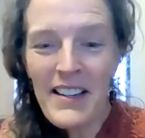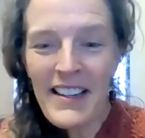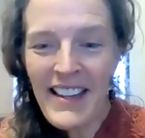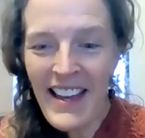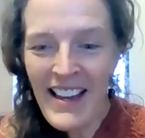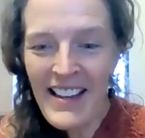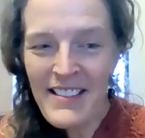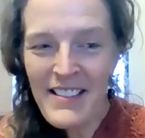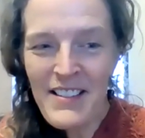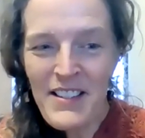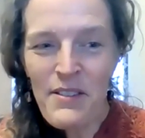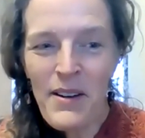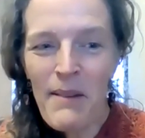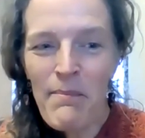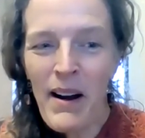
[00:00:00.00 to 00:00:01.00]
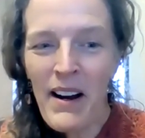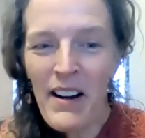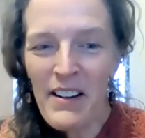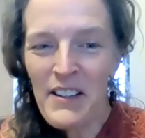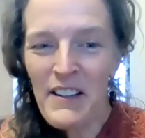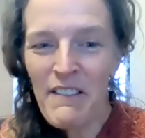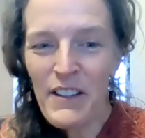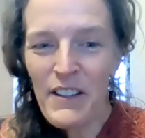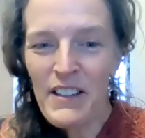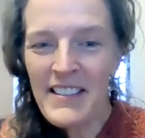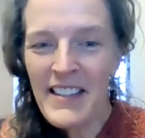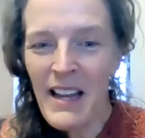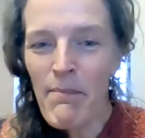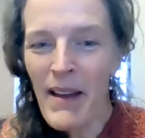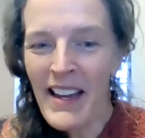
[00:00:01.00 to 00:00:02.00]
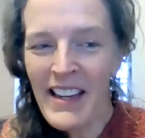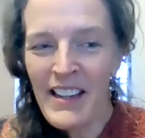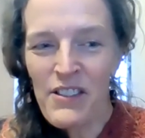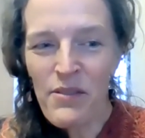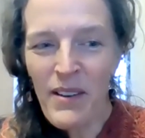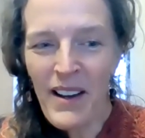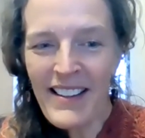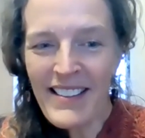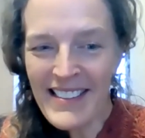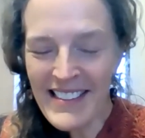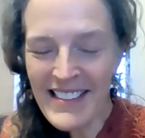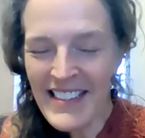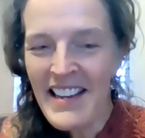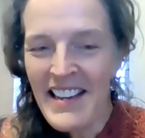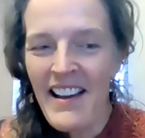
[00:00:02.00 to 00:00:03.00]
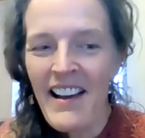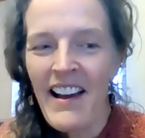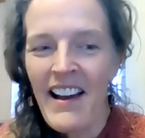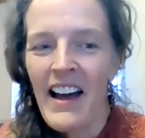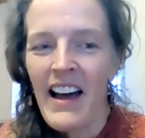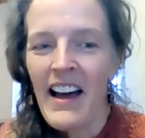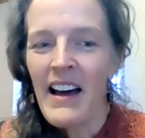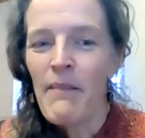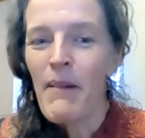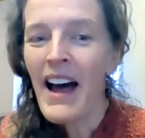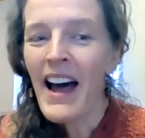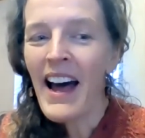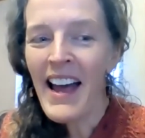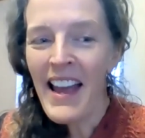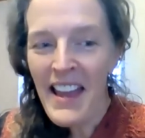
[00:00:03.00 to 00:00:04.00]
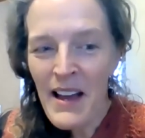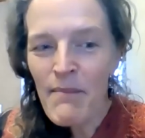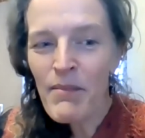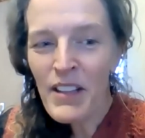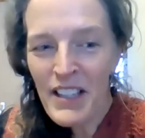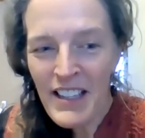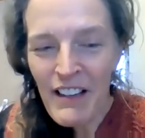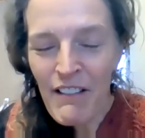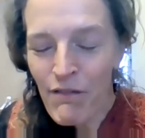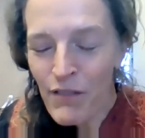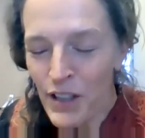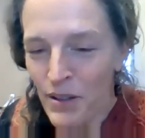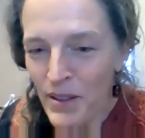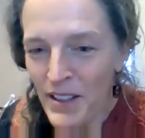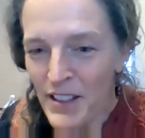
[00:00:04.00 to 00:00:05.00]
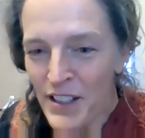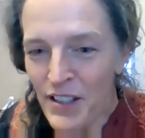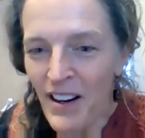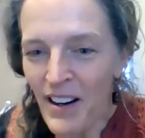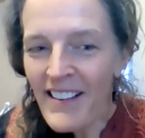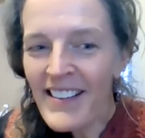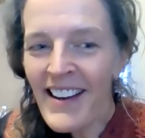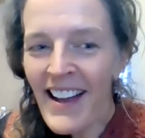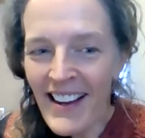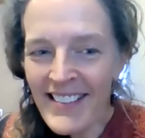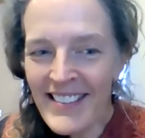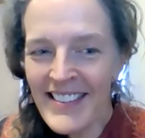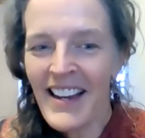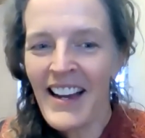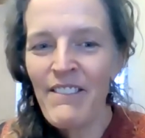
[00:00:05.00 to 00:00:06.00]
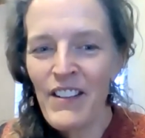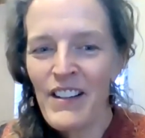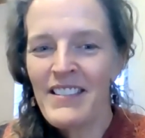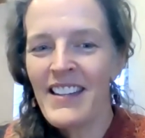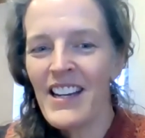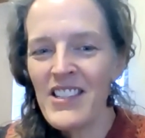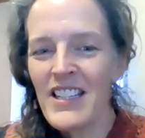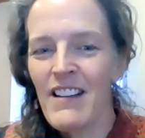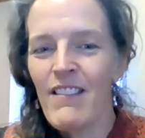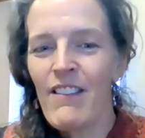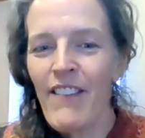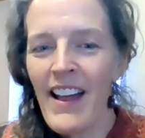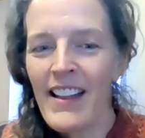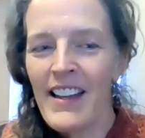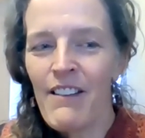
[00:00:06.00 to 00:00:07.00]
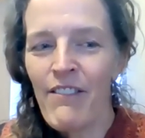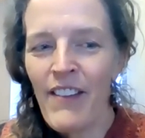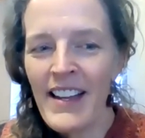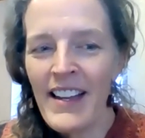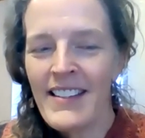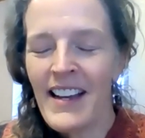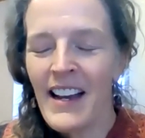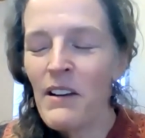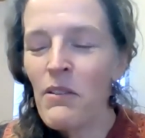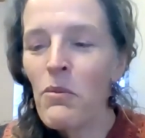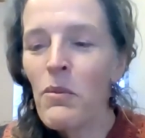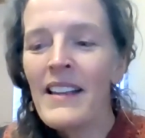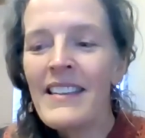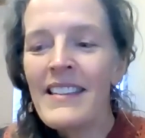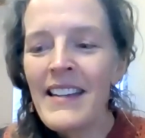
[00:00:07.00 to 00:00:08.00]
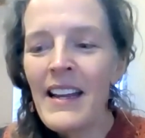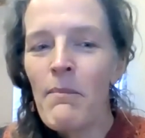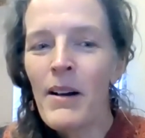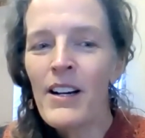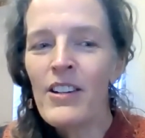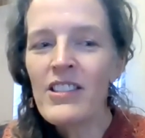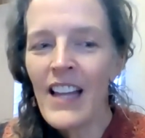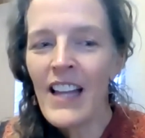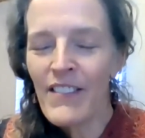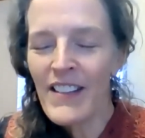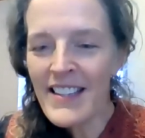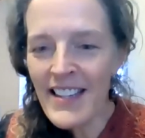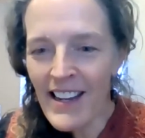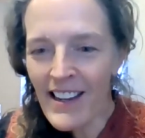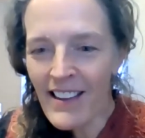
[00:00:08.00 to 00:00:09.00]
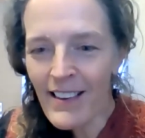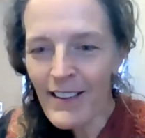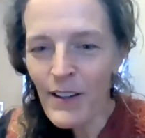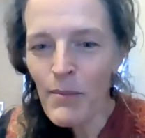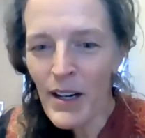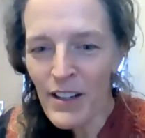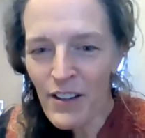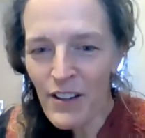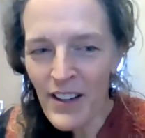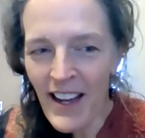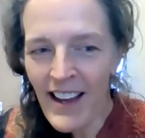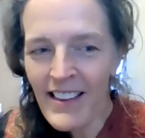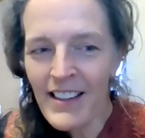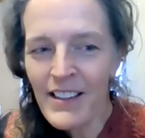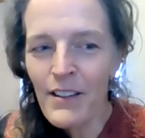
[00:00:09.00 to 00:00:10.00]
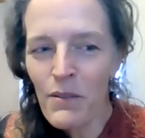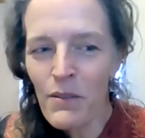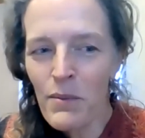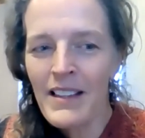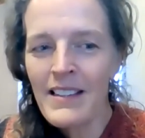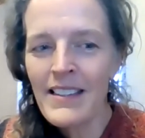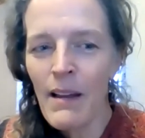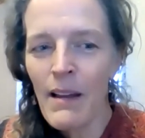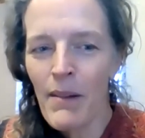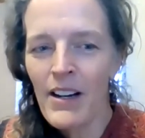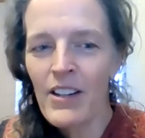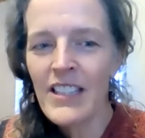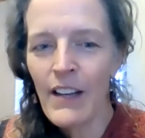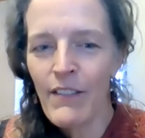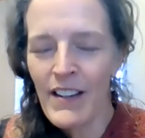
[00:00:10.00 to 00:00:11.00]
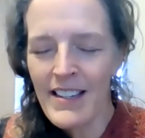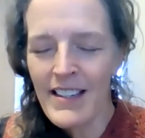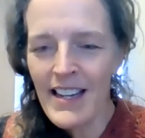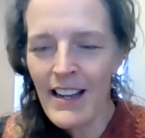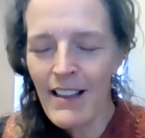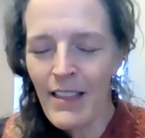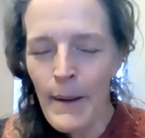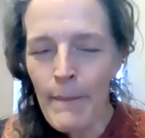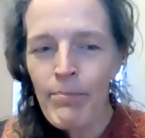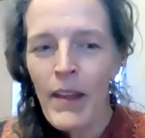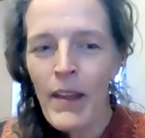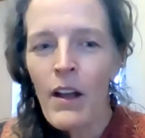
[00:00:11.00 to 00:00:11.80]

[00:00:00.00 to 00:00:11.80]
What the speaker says: again to our partner, First State Bank and Trust. I am looking forward to our next Conversation of the Valley event on Wednesday, March 17th. So mark your calendars, Wednesday, March 17th,